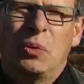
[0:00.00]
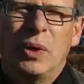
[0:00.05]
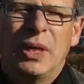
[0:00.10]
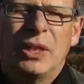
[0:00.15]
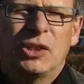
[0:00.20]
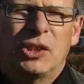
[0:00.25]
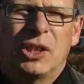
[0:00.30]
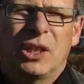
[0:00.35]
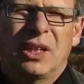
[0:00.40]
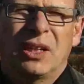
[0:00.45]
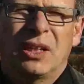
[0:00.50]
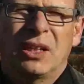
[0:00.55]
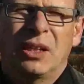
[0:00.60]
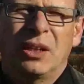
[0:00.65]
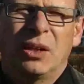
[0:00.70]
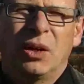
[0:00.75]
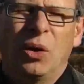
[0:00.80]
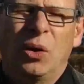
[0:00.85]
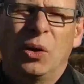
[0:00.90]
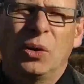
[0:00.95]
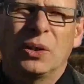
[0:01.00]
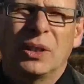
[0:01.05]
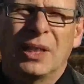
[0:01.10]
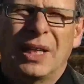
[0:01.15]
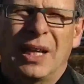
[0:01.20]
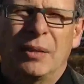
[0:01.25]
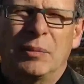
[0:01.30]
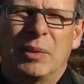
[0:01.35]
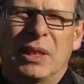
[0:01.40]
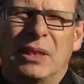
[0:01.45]
we check all the
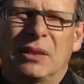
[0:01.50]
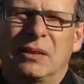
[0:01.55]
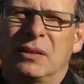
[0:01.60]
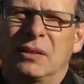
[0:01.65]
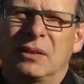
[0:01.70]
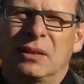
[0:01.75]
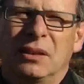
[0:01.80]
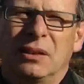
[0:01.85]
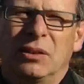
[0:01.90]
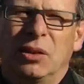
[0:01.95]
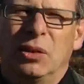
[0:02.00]
chemicals